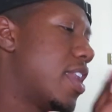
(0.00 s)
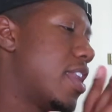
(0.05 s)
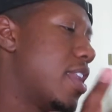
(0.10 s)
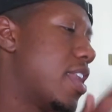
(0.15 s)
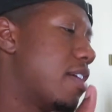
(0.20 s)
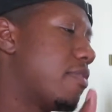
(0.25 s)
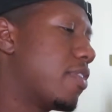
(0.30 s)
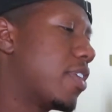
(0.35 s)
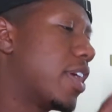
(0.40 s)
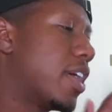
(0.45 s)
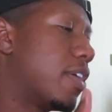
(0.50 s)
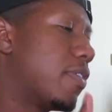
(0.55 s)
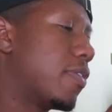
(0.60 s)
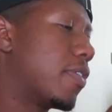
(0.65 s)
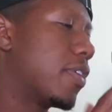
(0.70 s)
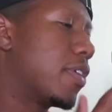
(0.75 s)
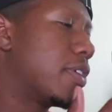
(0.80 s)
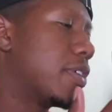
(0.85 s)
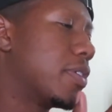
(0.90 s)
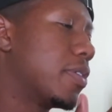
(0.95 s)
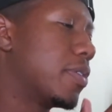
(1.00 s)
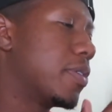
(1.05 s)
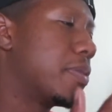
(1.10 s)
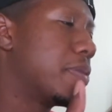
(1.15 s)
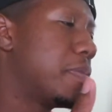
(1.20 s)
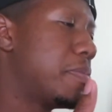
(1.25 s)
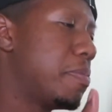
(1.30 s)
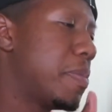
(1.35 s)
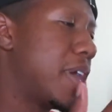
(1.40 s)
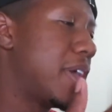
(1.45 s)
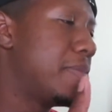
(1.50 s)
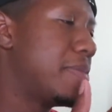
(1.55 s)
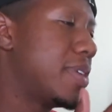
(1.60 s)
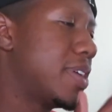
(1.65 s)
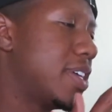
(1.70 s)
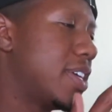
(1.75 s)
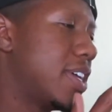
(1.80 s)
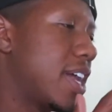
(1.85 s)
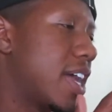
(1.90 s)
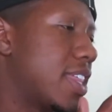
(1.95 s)
Never Ever,
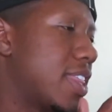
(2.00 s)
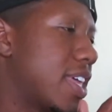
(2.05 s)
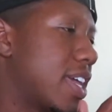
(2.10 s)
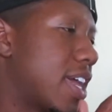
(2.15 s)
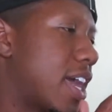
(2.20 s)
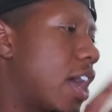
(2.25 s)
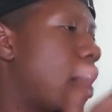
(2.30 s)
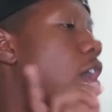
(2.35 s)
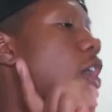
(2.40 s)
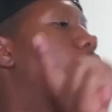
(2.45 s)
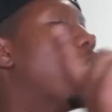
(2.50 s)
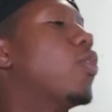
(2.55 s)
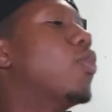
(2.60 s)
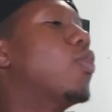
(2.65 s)
maybe, I think I,